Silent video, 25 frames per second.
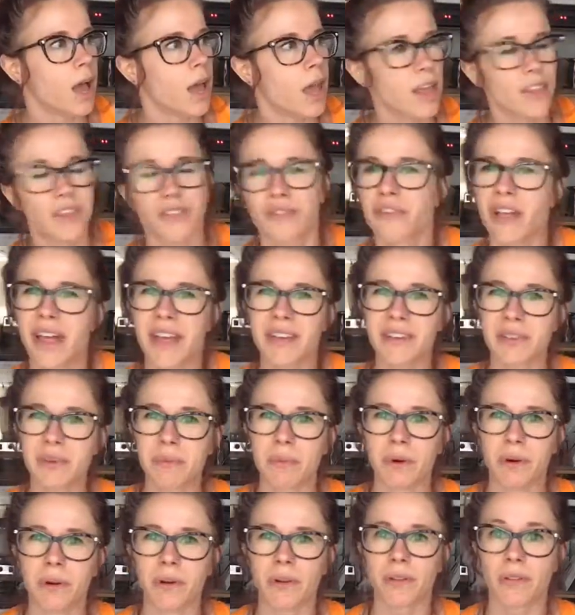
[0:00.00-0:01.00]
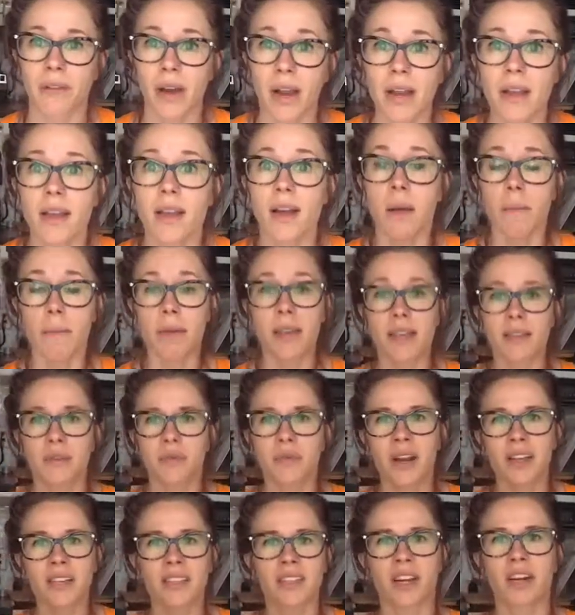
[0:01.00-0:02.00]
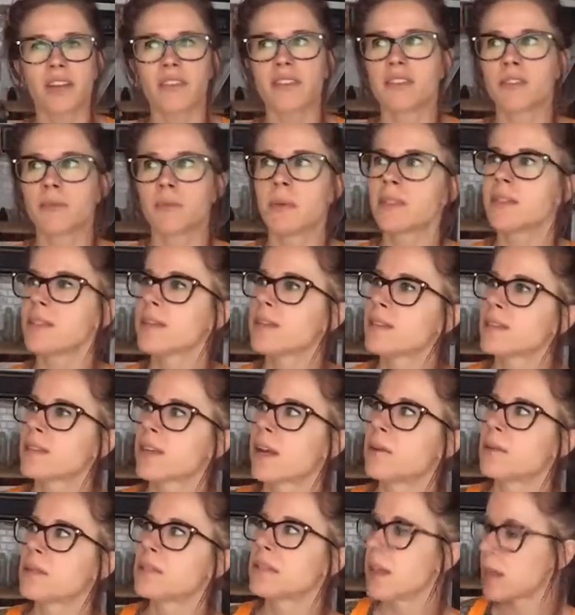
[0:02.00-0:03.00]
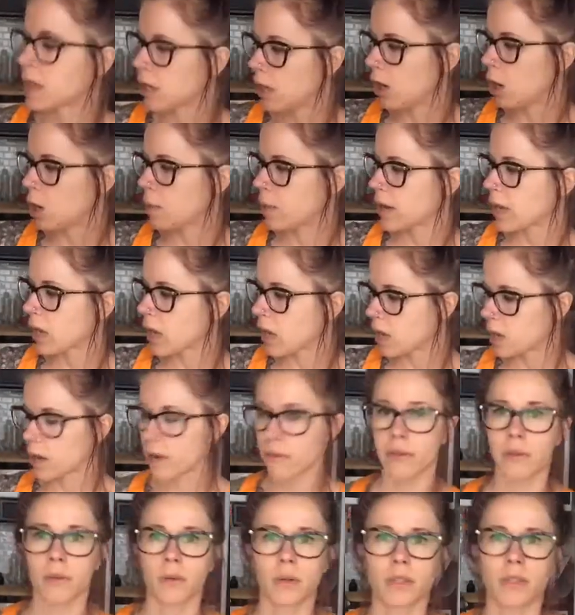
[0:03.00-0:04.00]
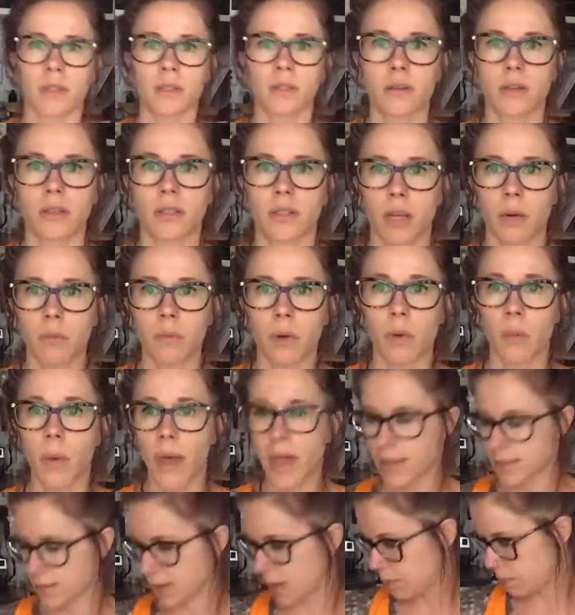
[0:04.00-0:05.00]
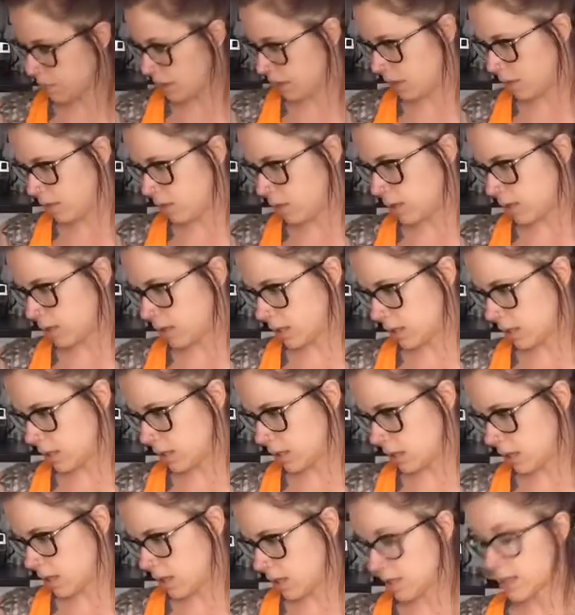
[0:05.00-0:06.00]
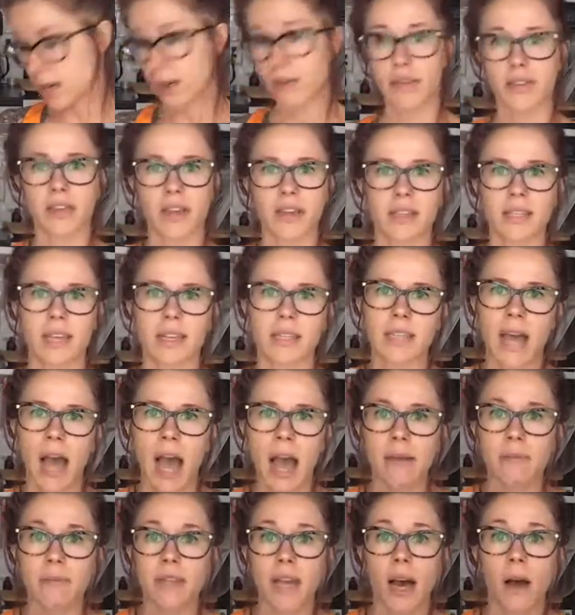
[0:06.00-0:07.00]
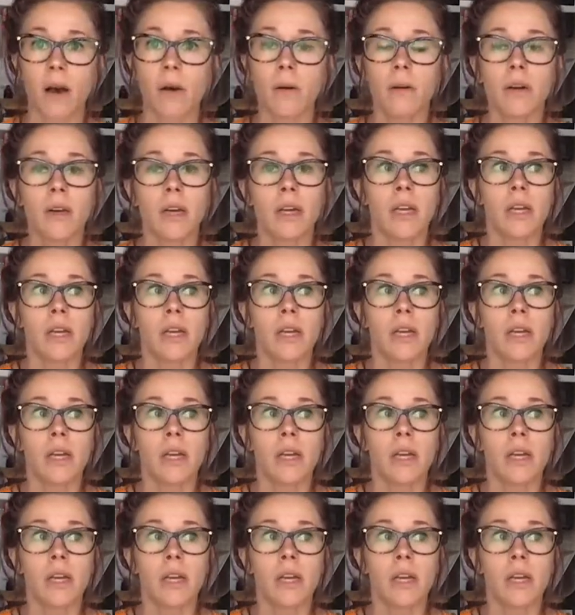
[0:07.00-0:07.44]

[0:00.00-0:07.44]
it's flexible, right? Because when I started this business, I was like, oh my God, everyone's doing it. Someone wakes up and they do this and this and this, and everything's like timed out.